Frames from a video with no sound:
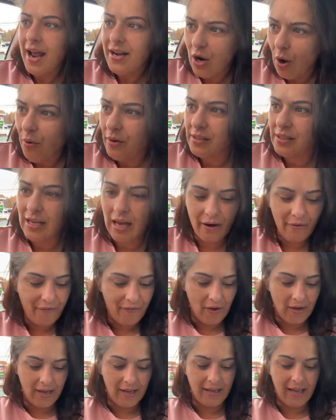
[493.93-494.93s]
I know it's not a
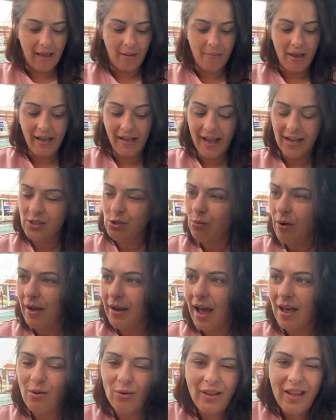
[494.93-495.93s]
fucking game. And guess
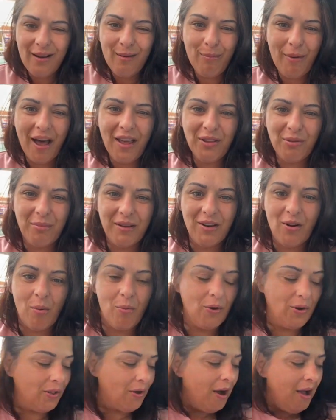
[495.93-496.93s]
what? I don't let it bother me
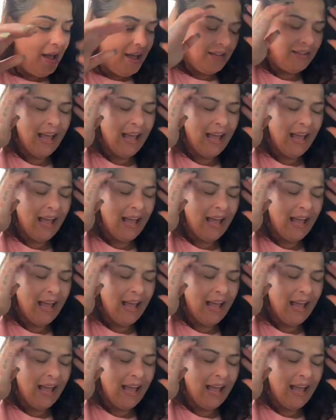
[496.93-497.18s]
no more, though.